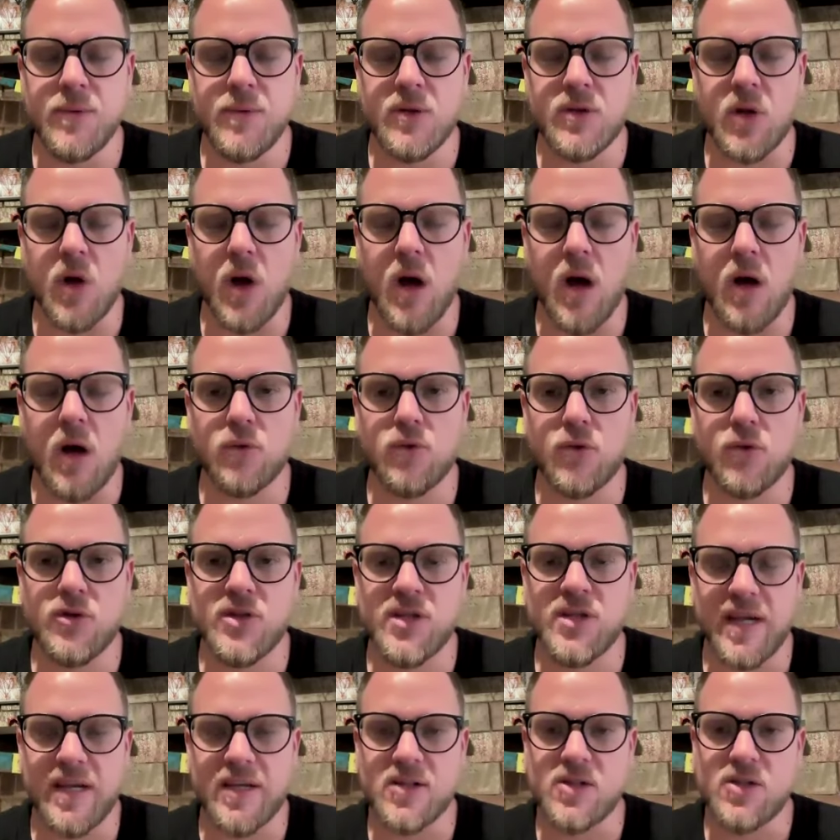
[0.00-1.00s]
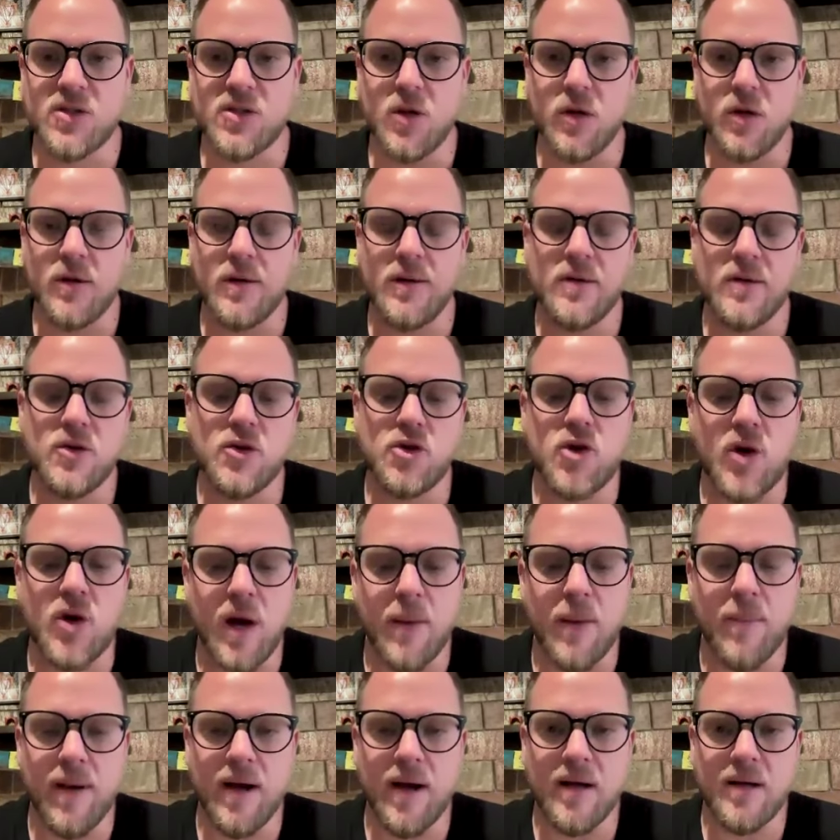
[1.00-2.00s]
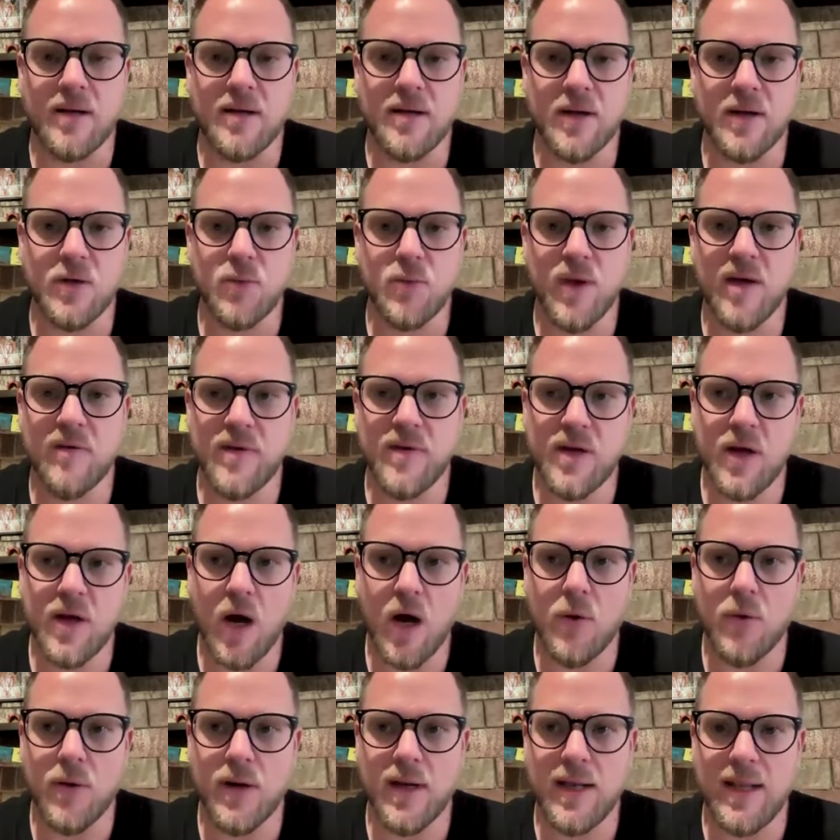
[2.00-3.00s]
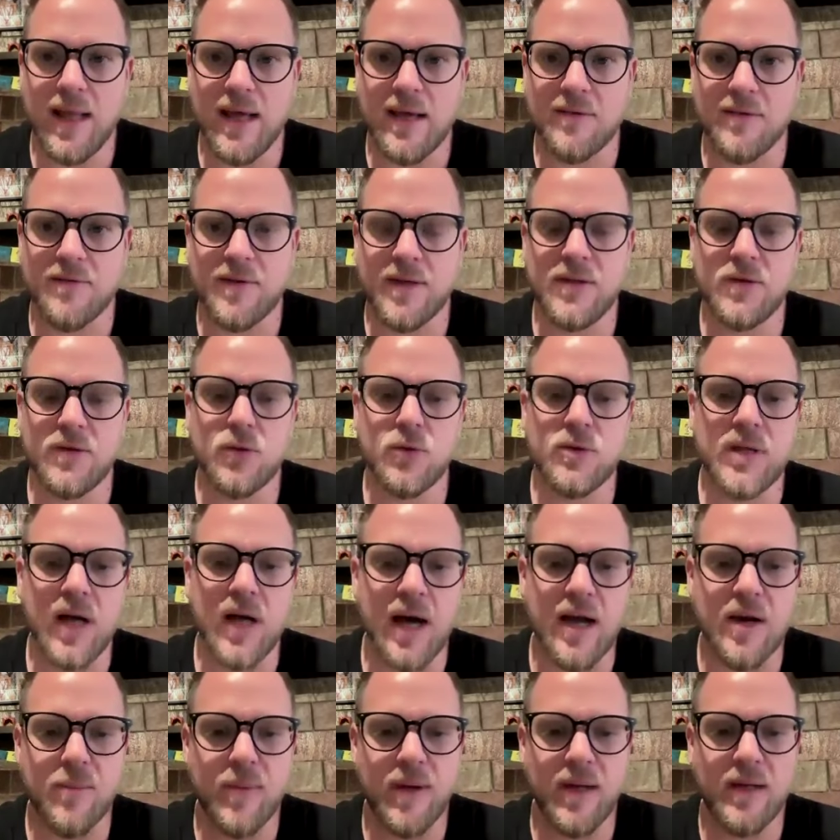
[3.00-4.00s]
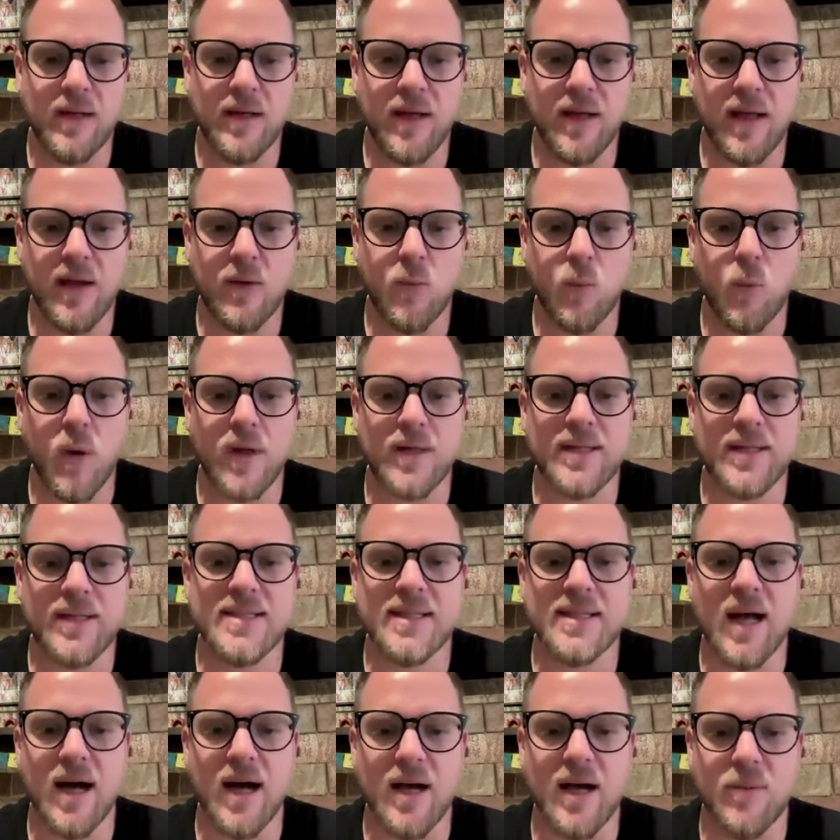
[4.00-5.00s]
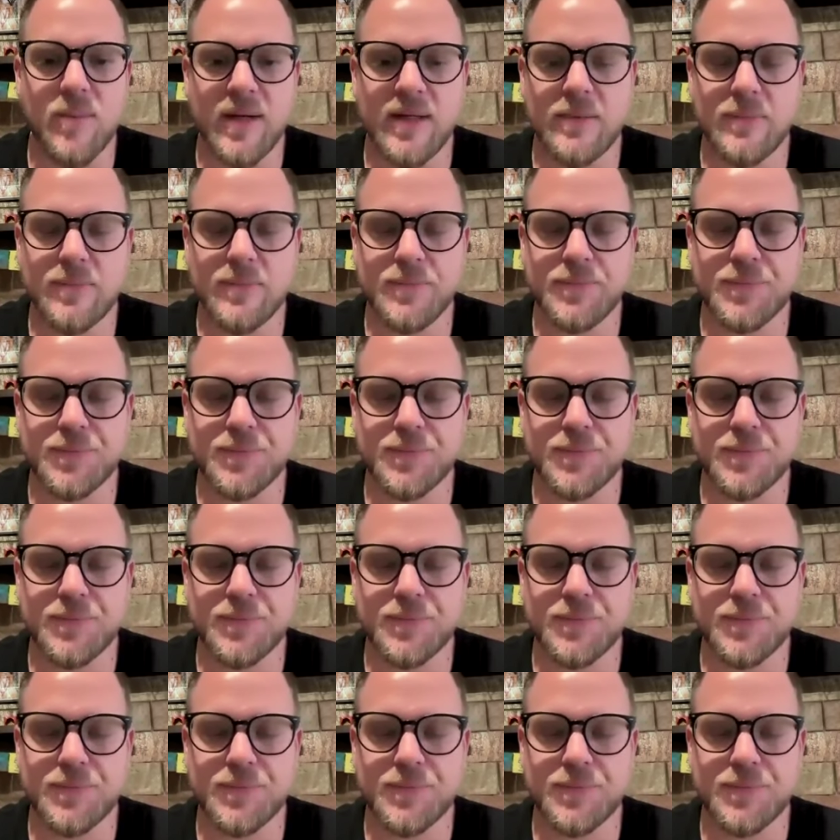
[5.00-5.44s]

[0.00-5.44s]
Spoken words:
So how to change the drama that we have in our life into Dharma, and what is Dharma,